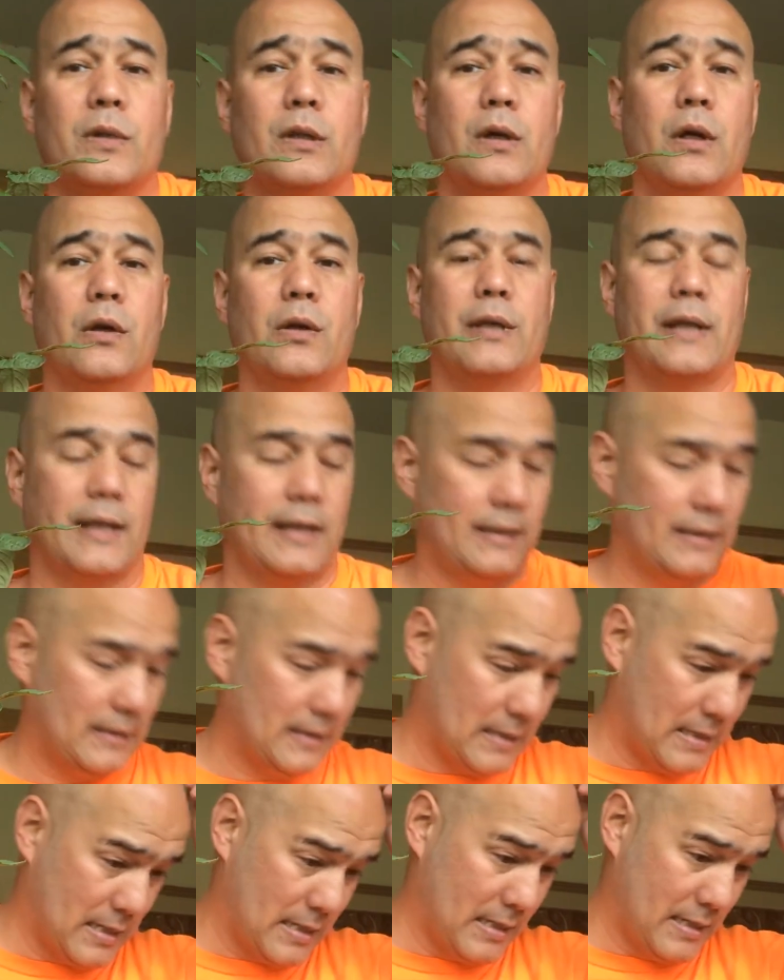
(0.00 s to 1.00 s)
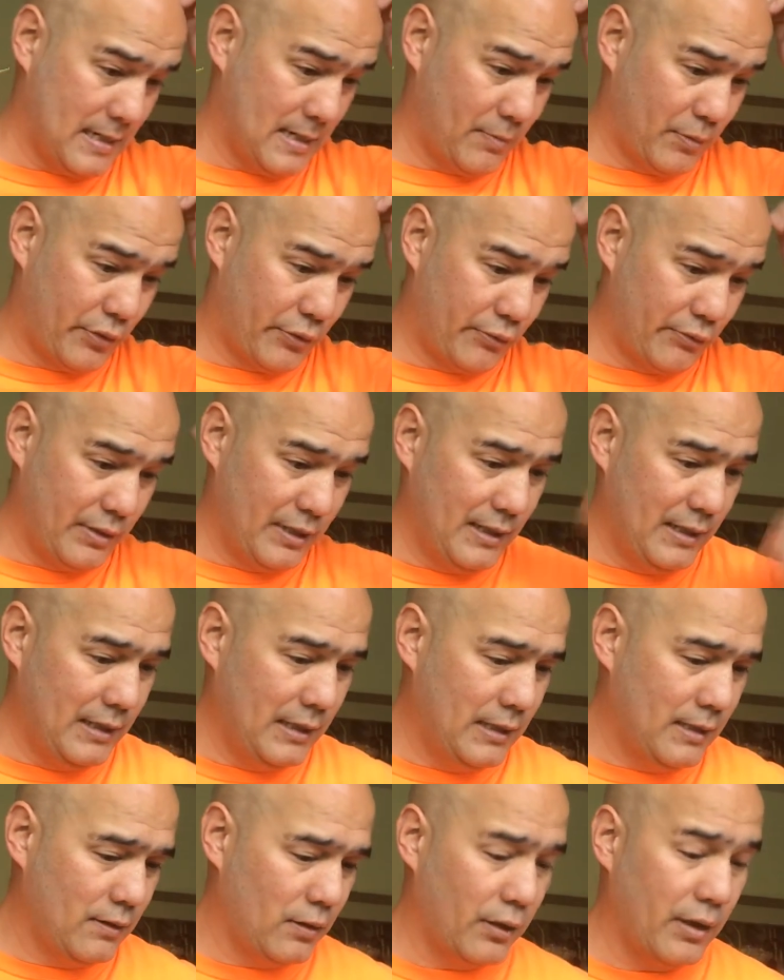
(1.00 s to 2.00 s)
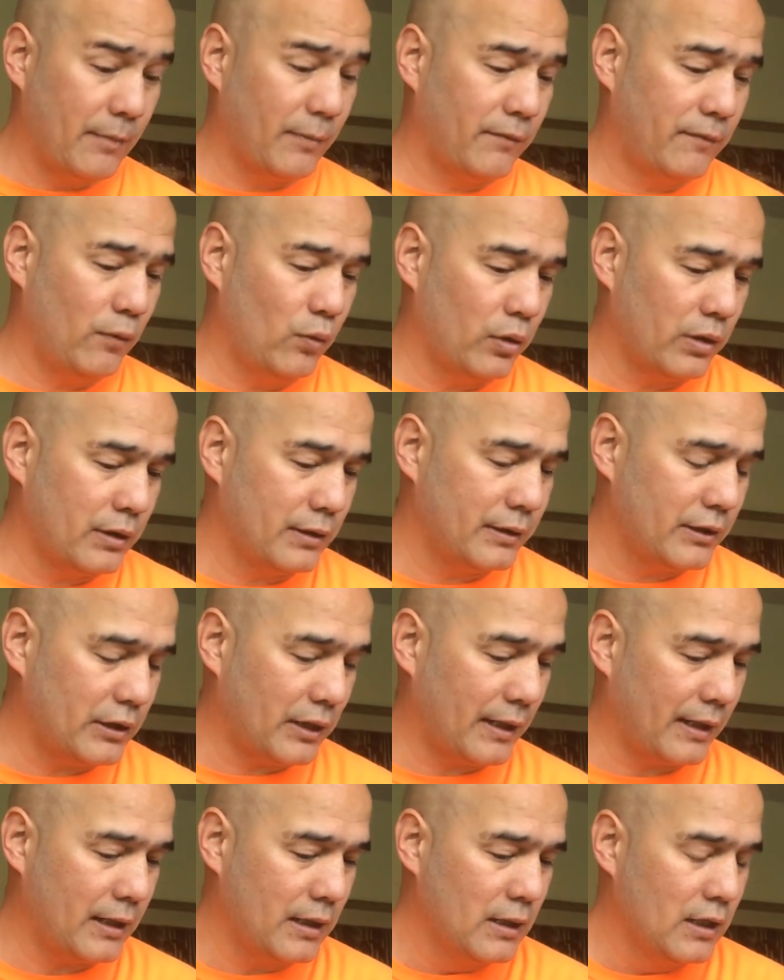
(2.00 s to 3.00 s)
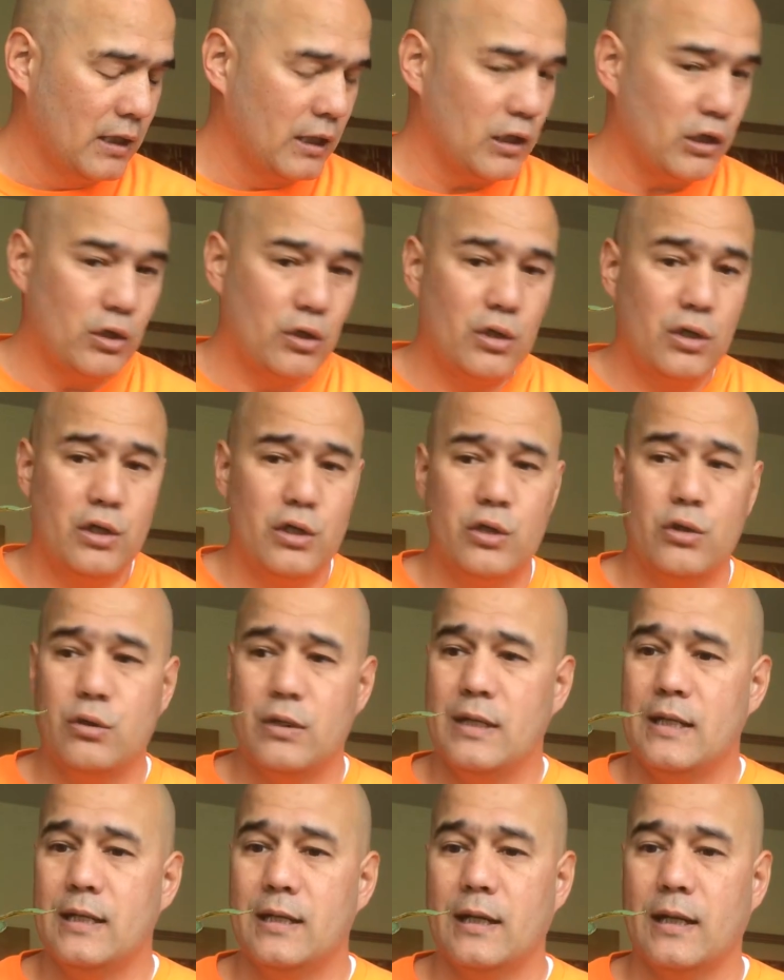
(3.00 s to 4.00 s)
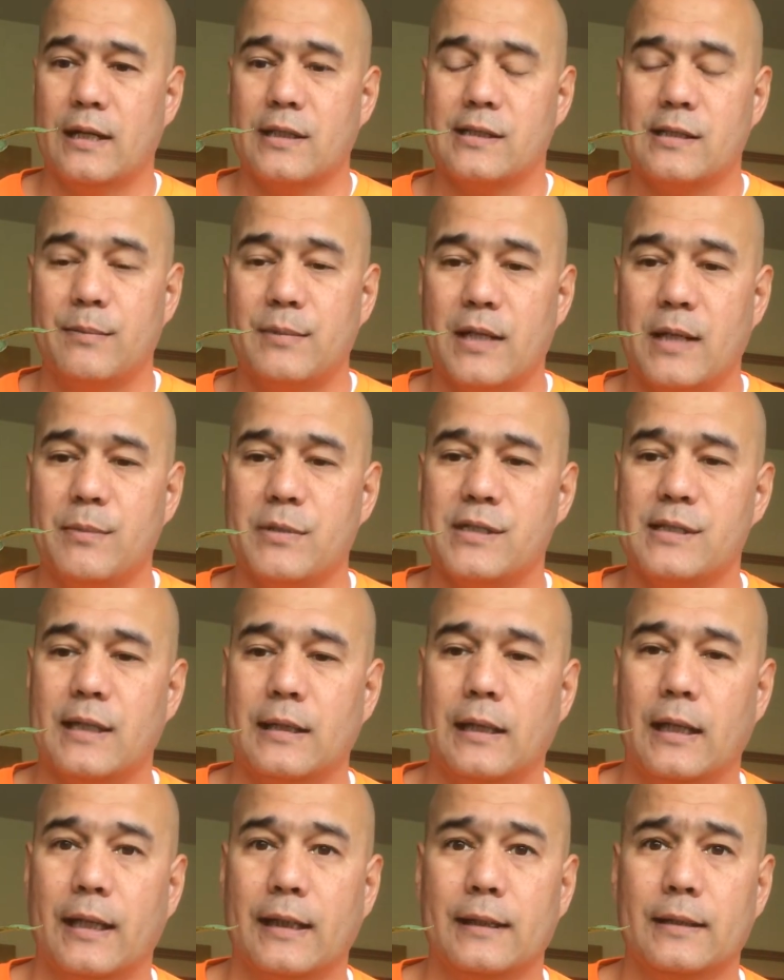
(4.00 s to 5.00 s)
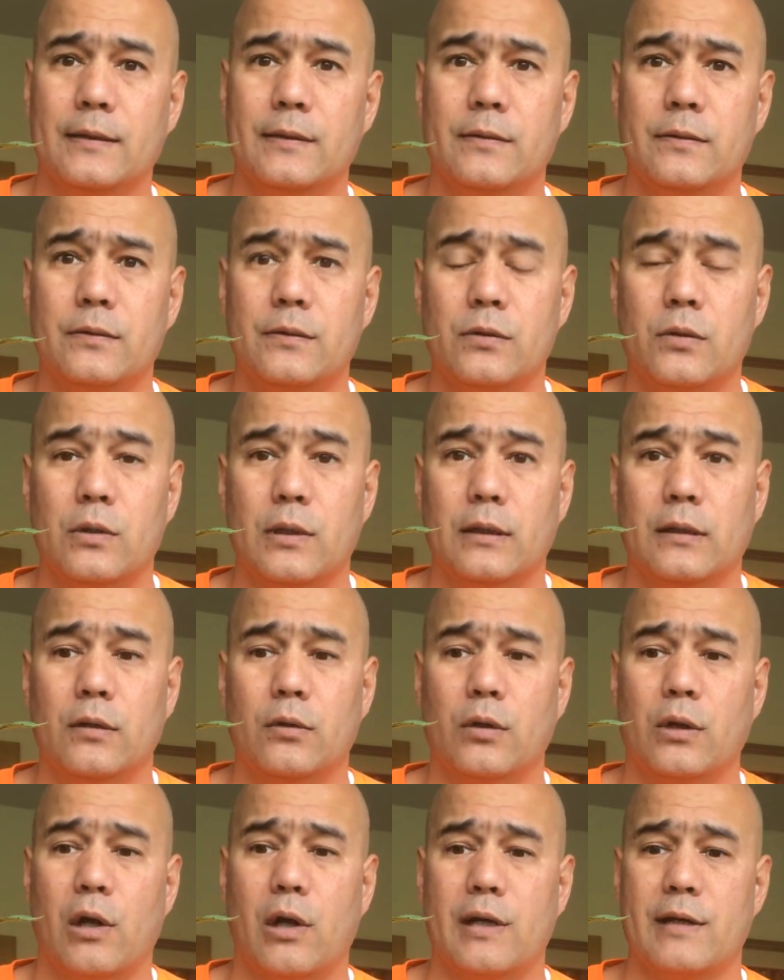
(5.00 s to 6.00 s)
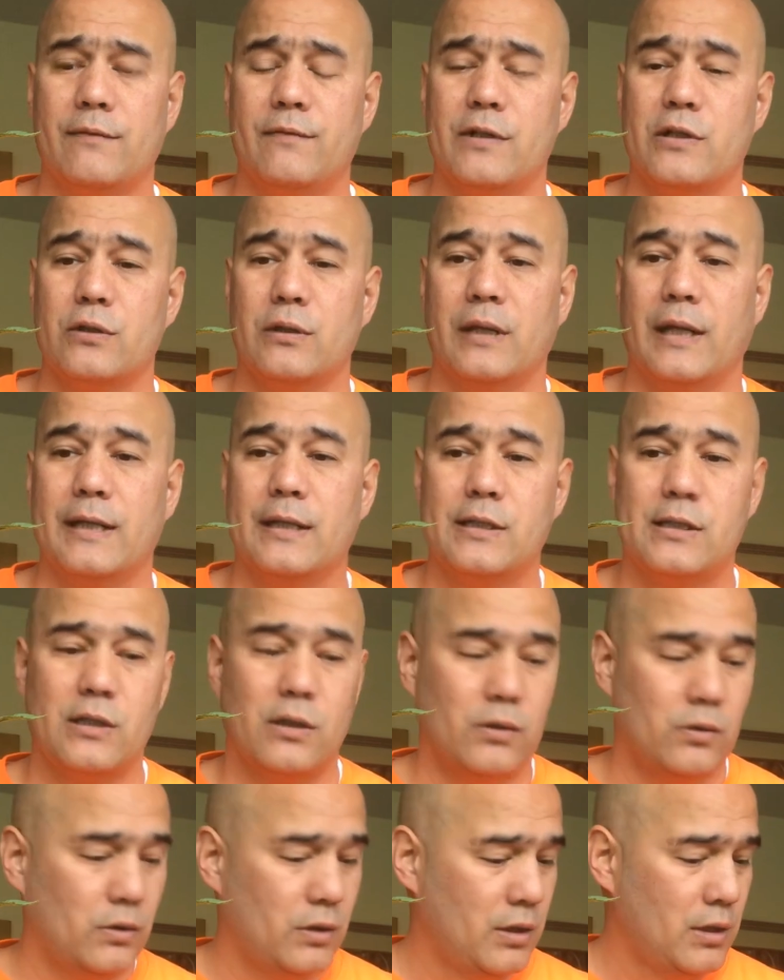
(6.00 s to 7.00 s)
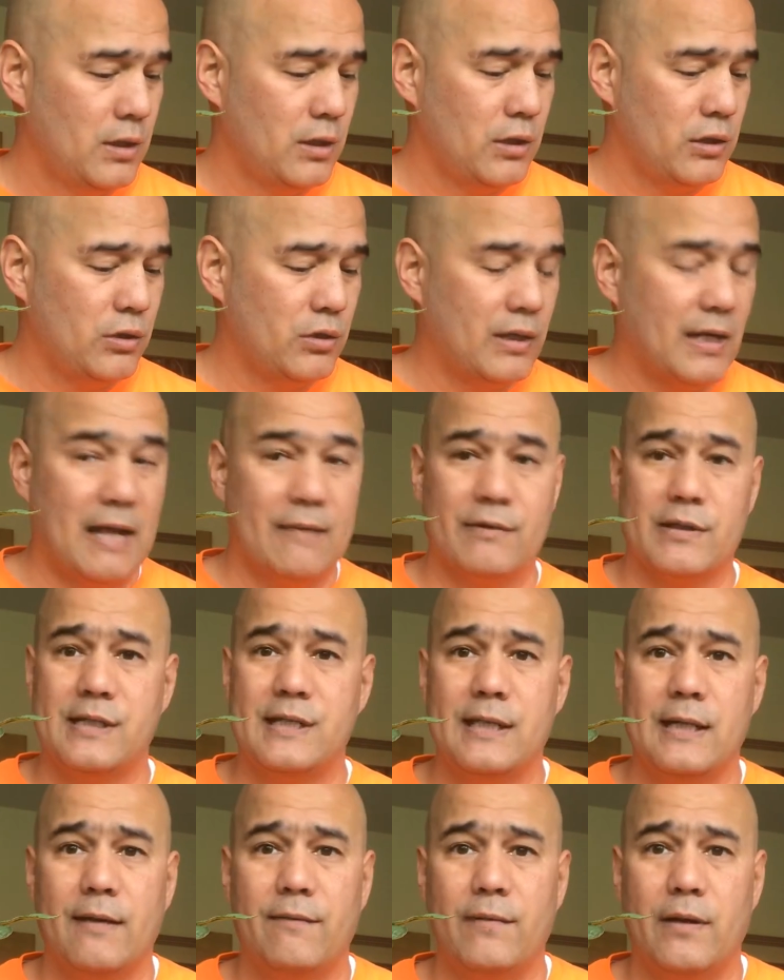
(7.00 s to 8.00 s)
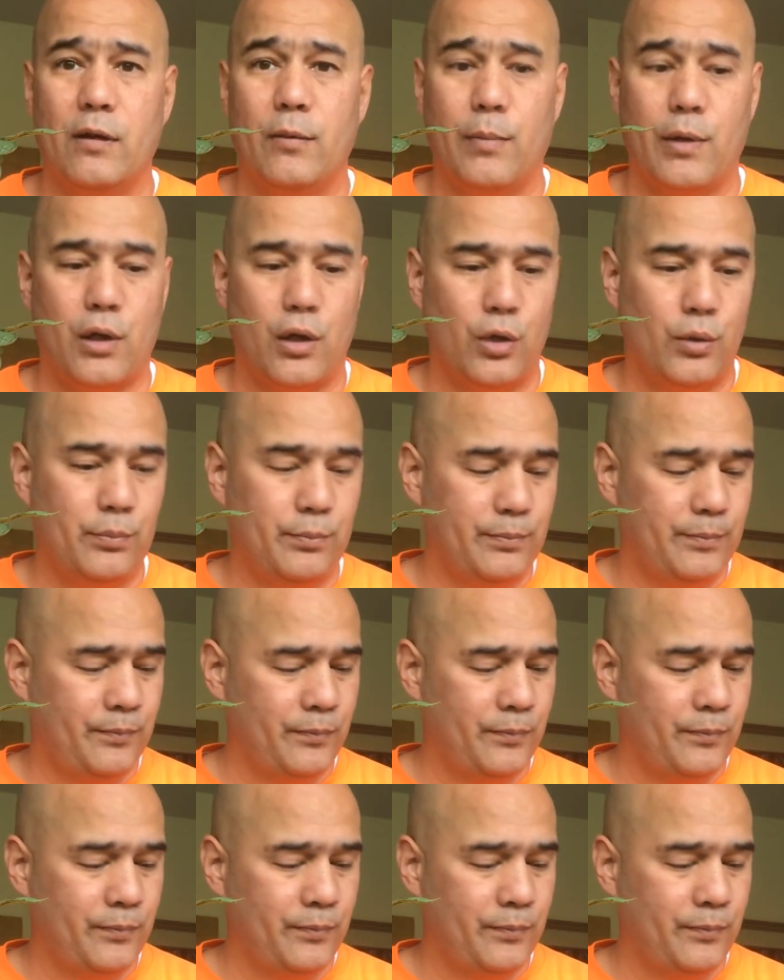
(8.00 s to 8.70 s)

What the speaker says: Okay, number 4, sorry, you need some type of sunlight or artificial light. So you can have a CFL bulb,